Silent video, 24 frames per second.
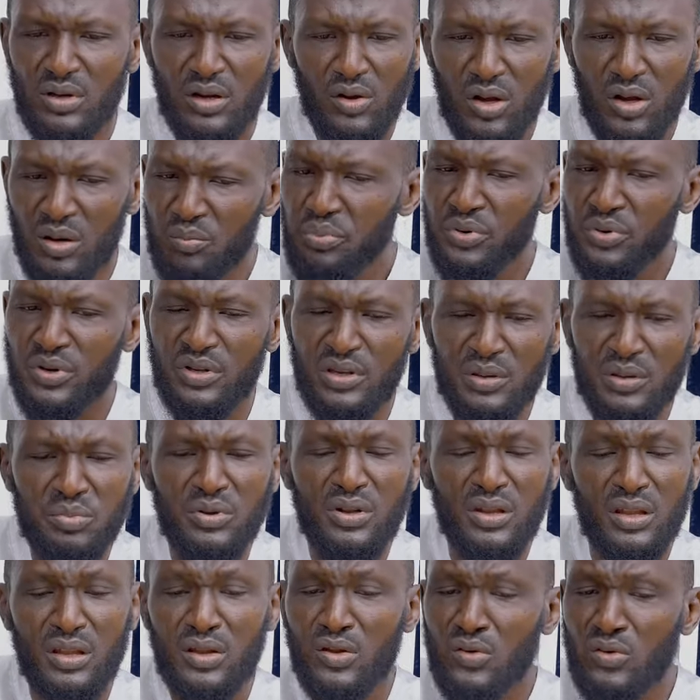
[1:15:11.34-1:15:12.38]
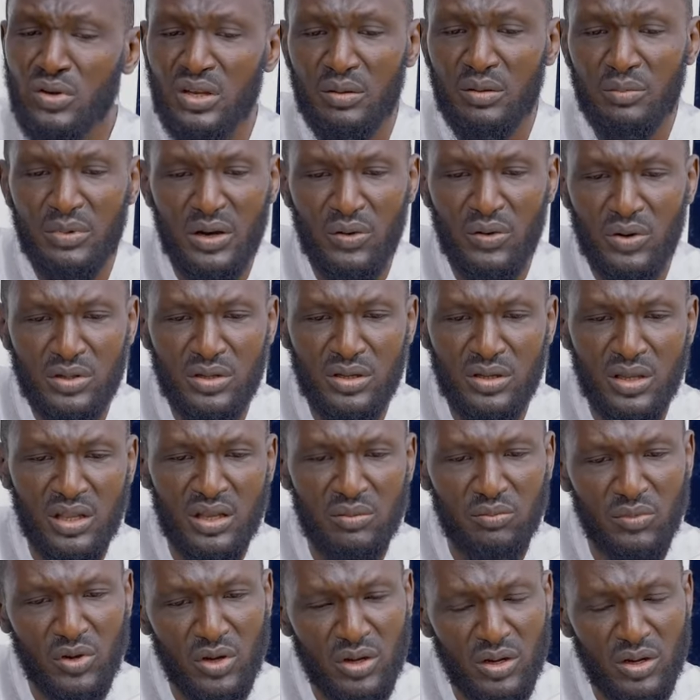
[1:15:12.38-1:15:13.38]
Comfort. Even this old man want to kill me.